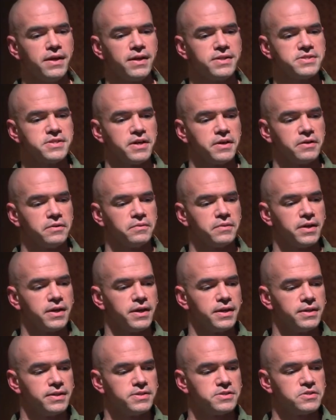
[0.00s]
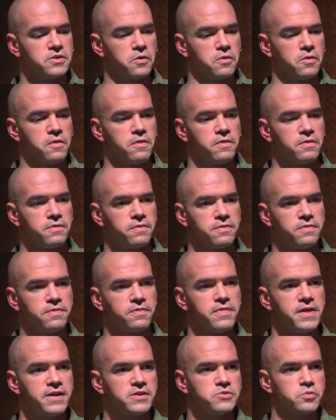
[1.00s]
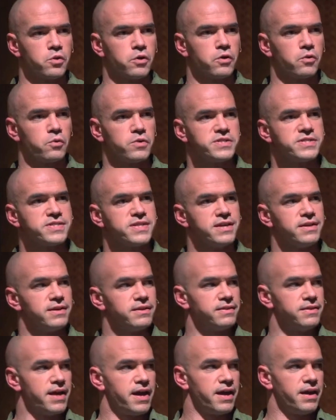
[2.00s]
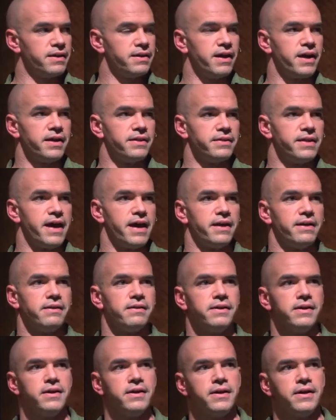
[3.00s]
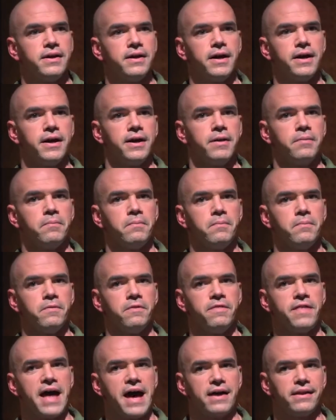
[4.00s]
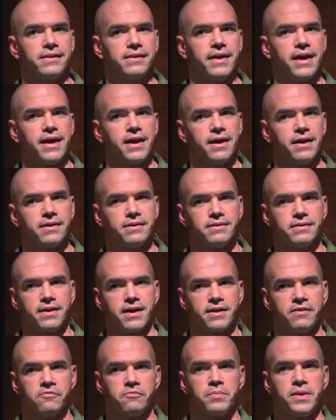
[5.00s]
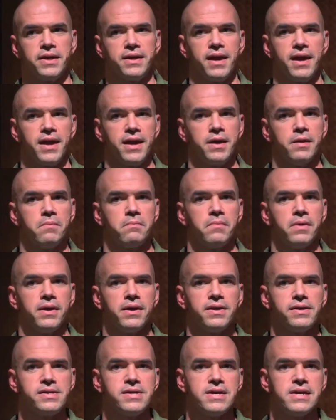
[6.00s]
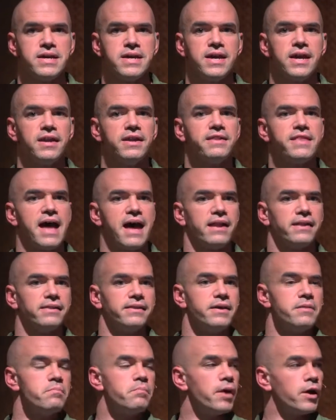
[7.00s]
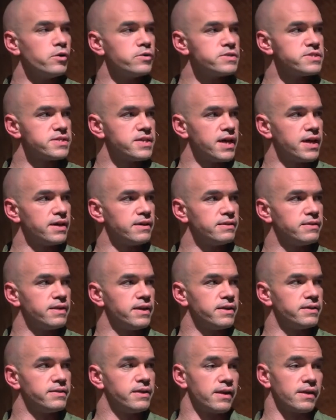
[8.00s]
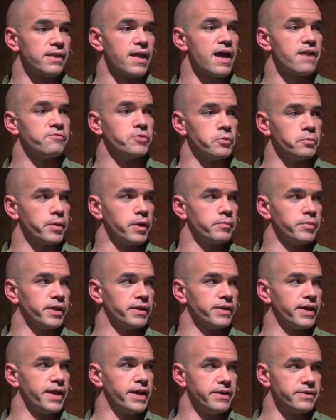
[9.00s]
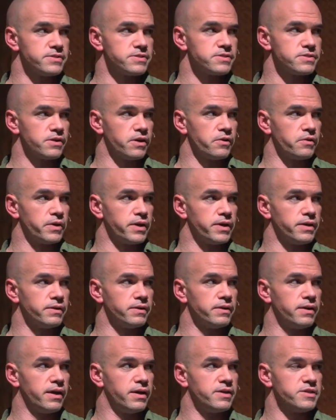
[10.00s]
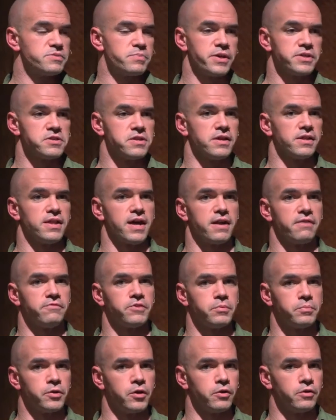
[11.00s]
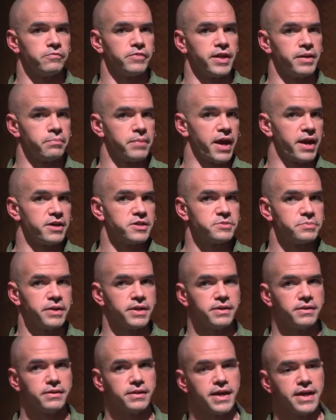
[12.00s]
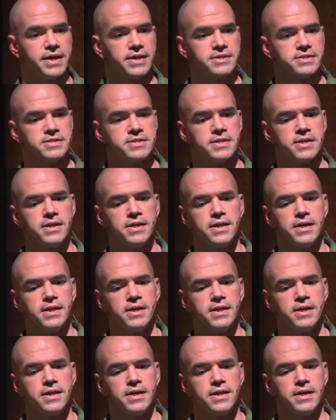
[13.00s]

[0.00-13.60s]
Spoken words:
So things were rescinded then, and then that land kind of became in that limbo state that a lot of our public lands are in, and especially a lot of the Bureau of Land Management lands,